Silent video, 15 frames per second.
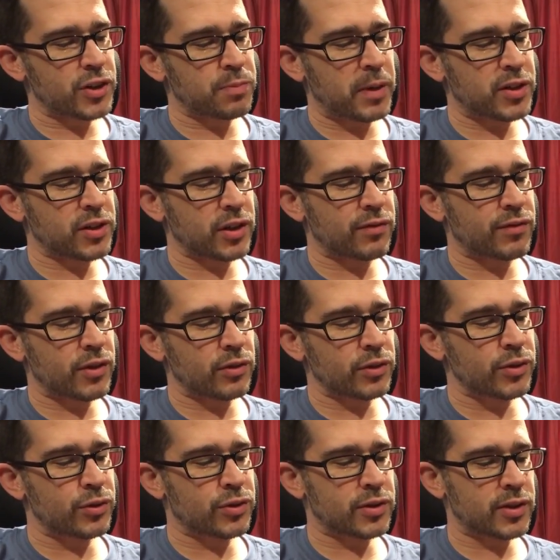especially if they're
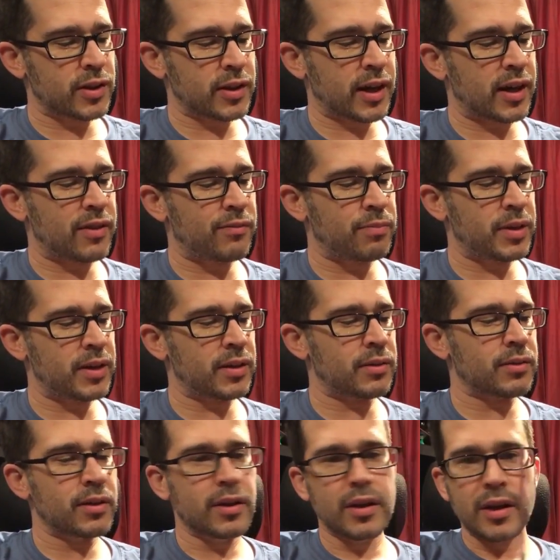loose and kind of being